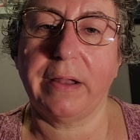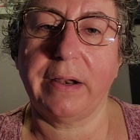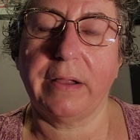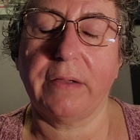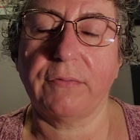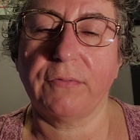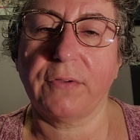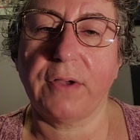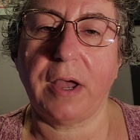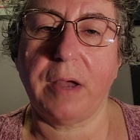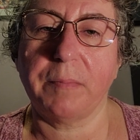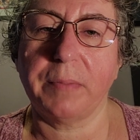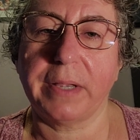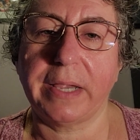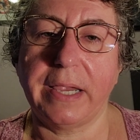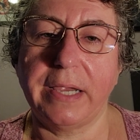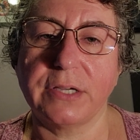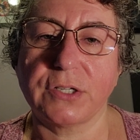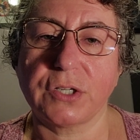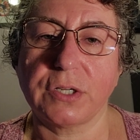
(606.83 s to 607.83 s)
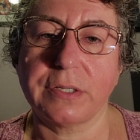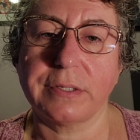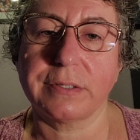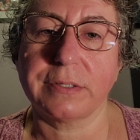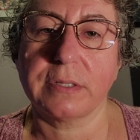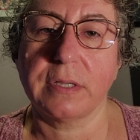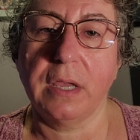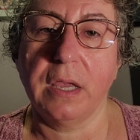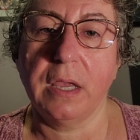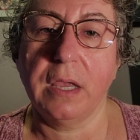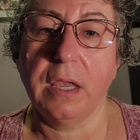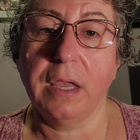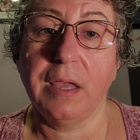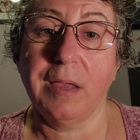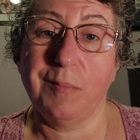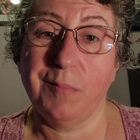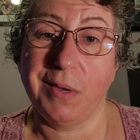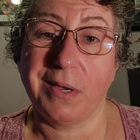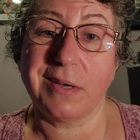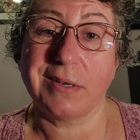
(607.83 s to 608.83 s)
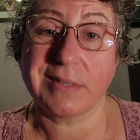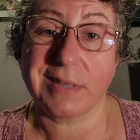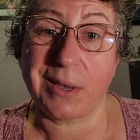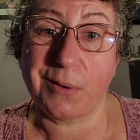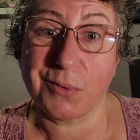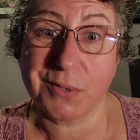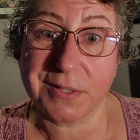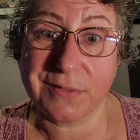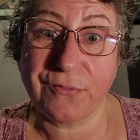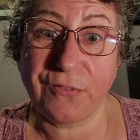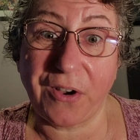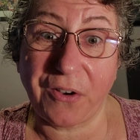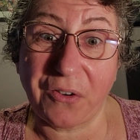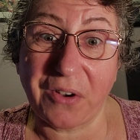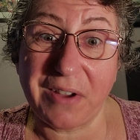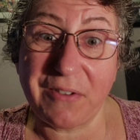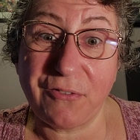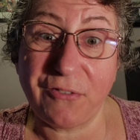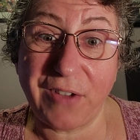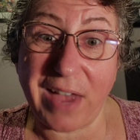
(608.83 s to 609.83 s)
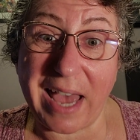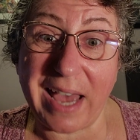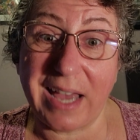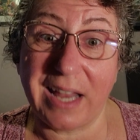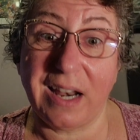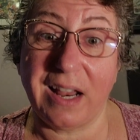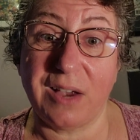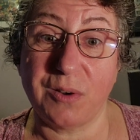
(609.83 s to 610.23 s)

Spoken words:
of complications because I was very fat.